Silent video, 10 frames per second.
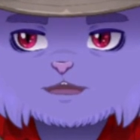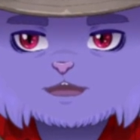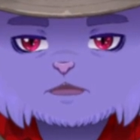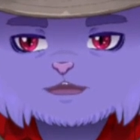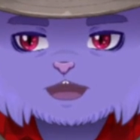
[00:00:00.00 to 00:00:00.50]
I
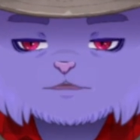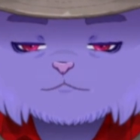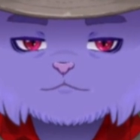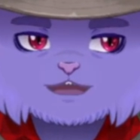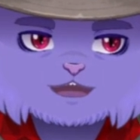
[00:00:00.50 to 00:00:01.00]
use Psy.
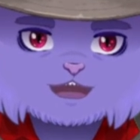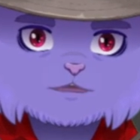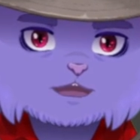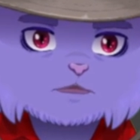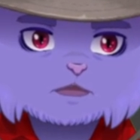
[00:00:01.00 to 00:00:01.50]
By the way, if
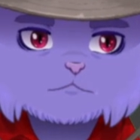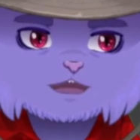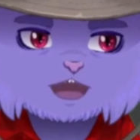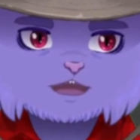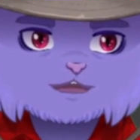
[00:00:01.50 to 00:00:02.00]
you can see my
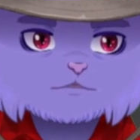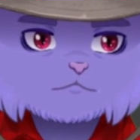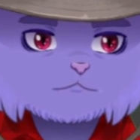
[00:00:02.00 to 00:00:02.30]
little cat.